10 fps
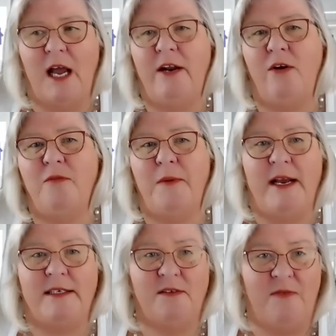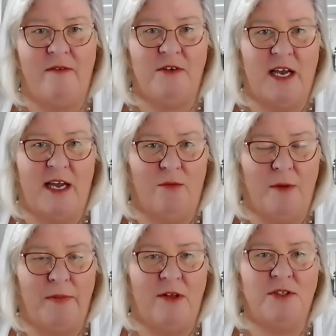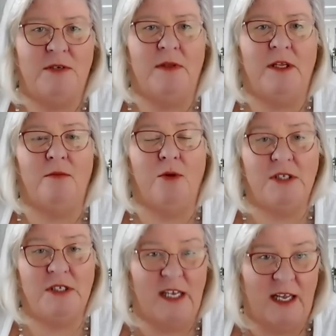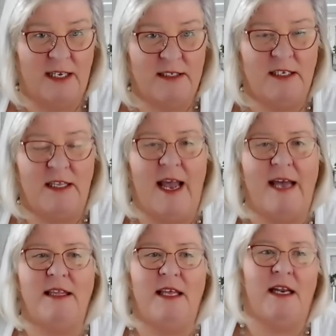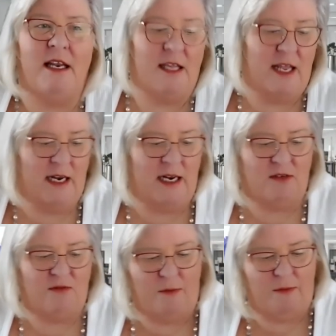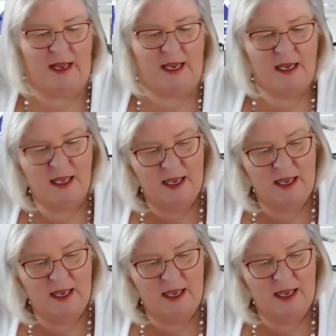I know everybody has a favorite title rep, and there's some little more stickiness to that than it is for me.